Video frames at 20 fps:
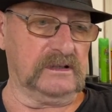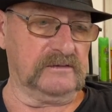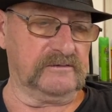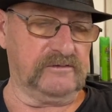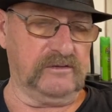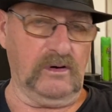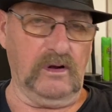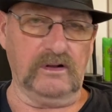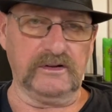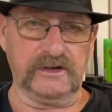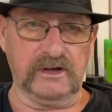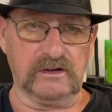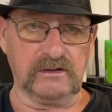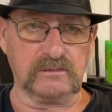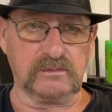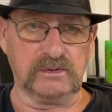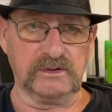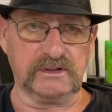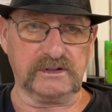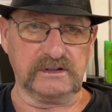fall yard
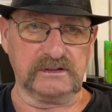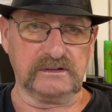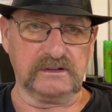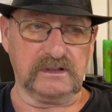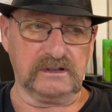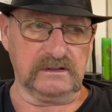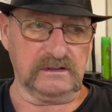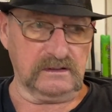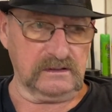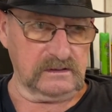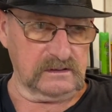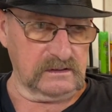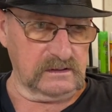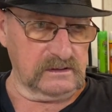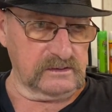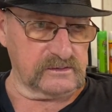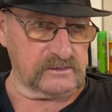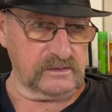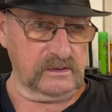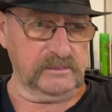work and
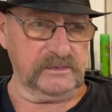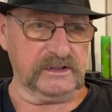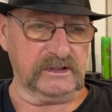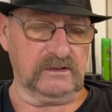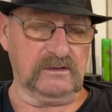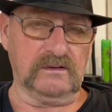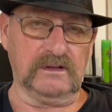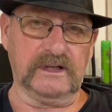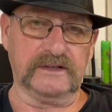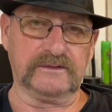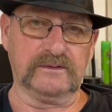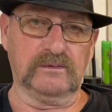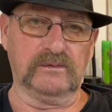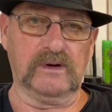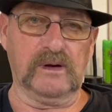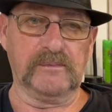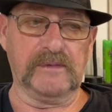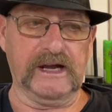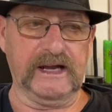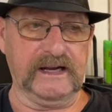trimming and all that to do
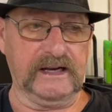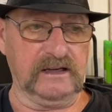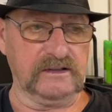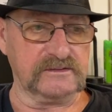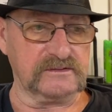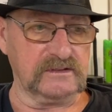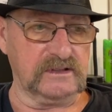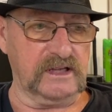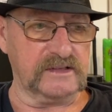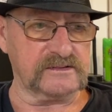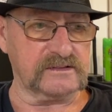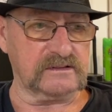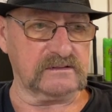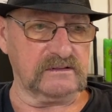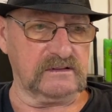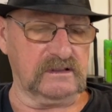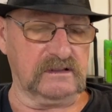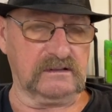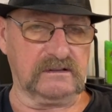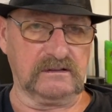around my house, so that's
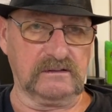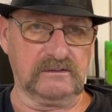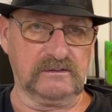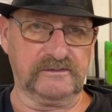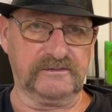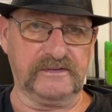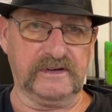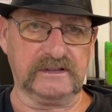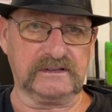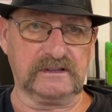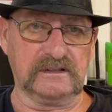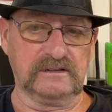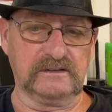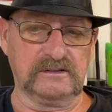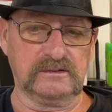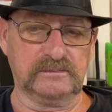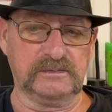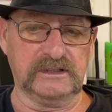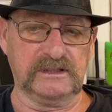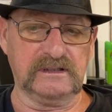going to affect it a
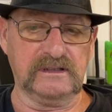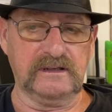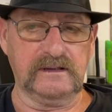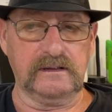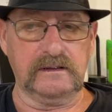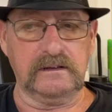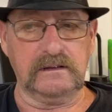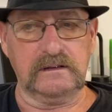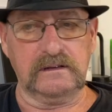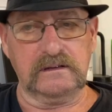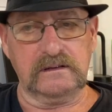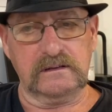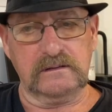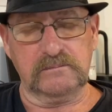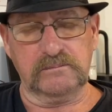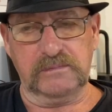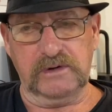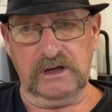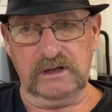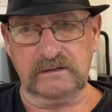little bit.
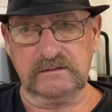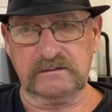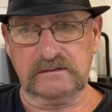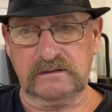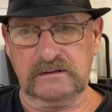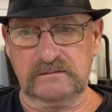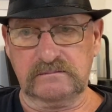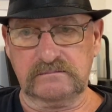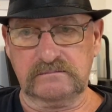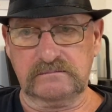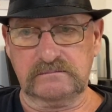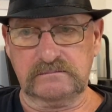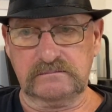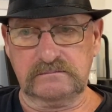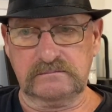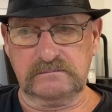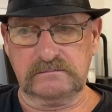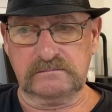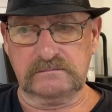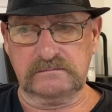But
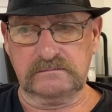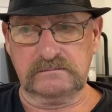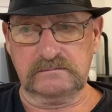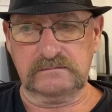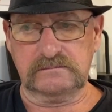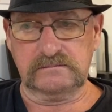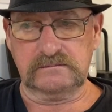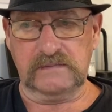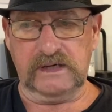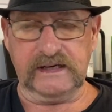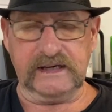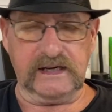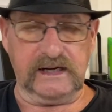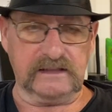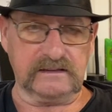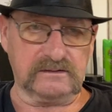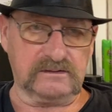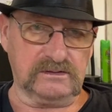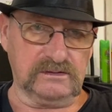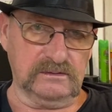I
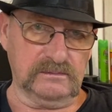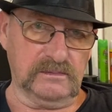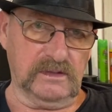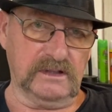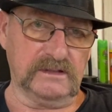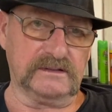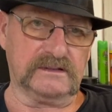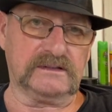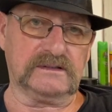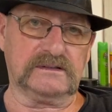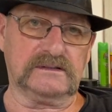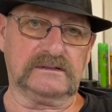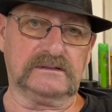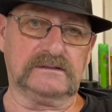got 2 months